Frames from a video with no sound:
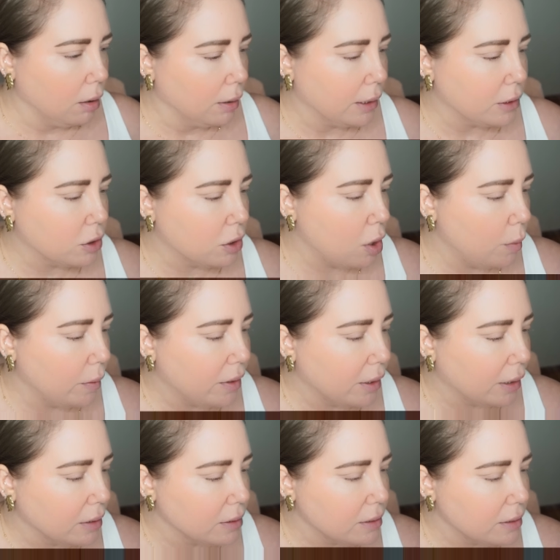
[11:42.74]
Let's go with the
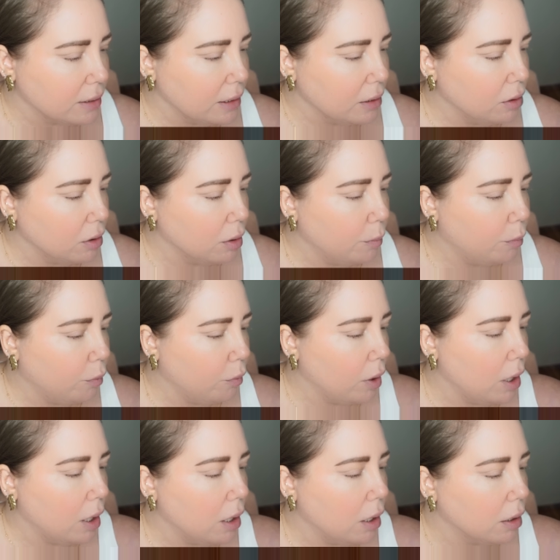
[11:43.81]
concealer
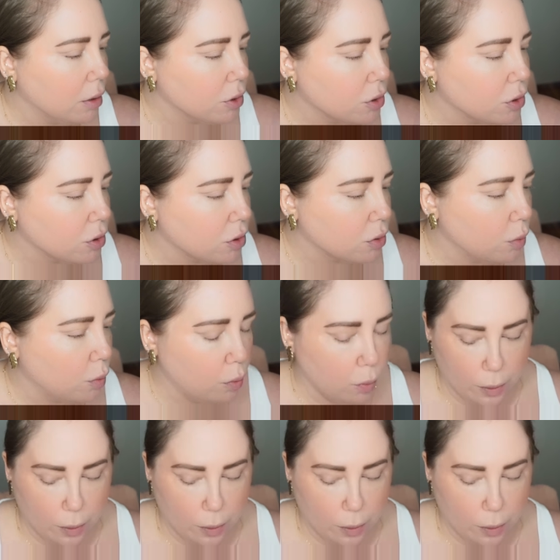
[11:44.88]
brush.